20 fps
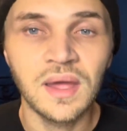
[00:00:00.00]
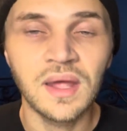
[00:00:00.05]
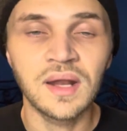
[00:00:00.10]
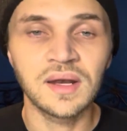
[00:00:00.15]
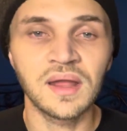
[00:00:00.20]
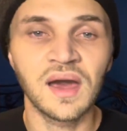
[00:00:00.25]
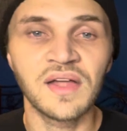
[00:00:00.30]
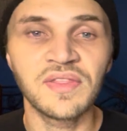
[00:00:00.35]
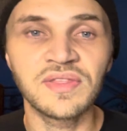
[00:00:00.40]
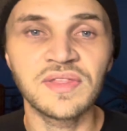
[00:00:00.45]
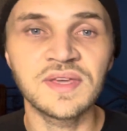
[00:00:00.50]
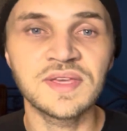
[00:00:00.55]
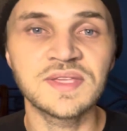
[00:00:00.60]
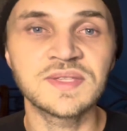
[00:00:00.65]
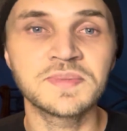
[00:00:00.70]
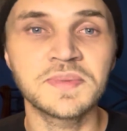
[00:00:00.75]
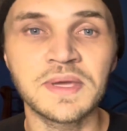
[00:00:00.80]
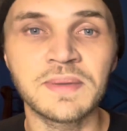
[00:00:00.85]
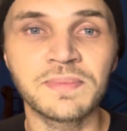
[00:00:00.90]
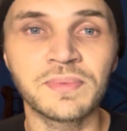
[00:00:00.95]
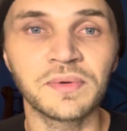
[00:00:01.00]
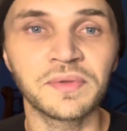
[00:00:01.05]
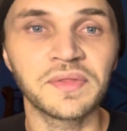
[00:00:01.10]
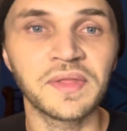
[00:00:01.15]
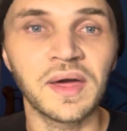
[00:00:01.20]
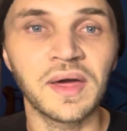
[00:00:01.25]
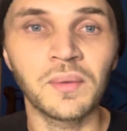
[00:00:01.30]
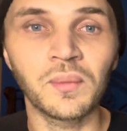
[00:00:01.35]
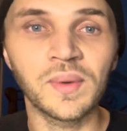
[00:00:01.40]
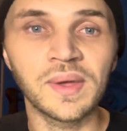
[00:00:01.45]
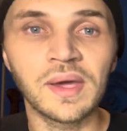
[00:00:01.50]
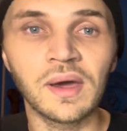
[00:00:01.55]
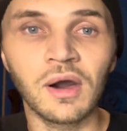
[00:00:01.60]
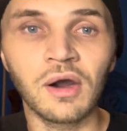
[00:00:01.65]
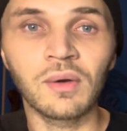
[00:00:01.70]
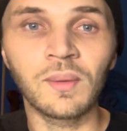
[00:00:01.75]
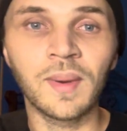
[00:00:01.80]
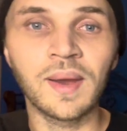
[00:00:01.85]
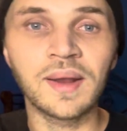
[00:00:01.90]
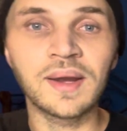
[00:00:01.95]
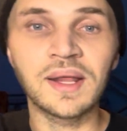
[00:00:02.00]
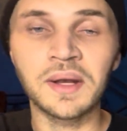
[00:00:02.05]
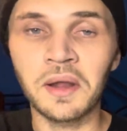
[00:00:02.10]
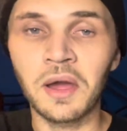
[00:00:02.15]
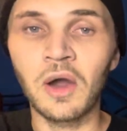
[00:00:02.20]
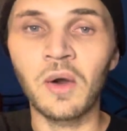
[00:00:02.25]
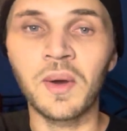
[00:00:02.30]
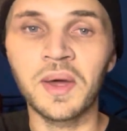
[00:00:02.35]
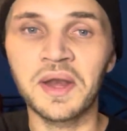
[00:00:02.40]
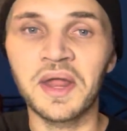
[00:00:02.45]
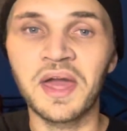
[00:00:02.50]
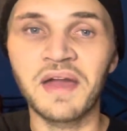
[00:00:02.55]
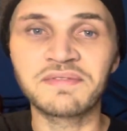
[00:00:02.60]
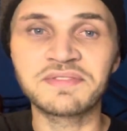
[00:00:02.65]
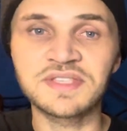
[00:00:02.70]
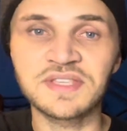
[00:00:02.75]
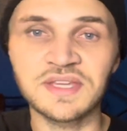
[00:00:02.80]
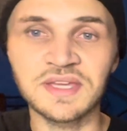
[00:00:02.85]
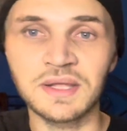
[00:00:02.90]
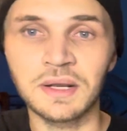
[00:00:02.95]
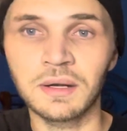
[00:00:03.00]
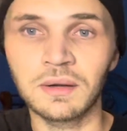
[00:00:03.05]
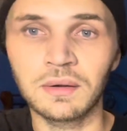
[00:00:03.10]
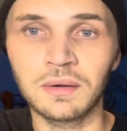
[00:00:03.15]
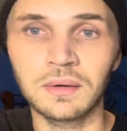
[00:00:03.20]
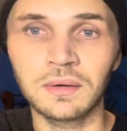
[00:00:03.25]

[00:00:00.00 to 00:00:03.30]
not these people that we already know and have seen.